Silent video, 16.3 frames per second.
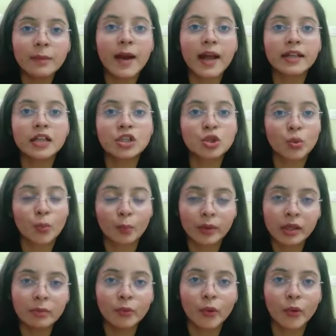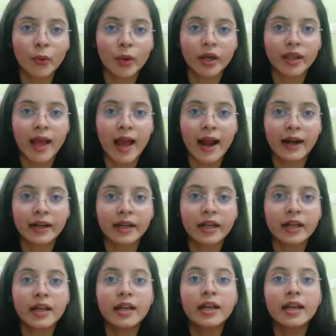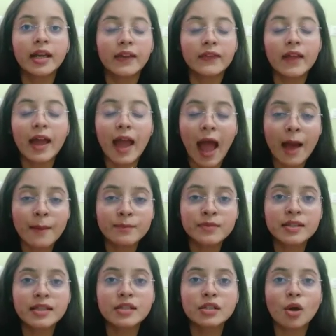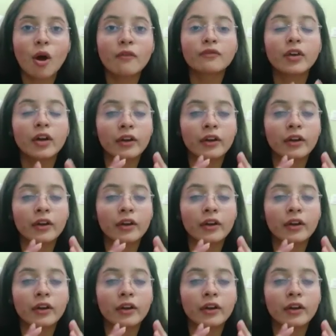by the Supreme Court that in the absence of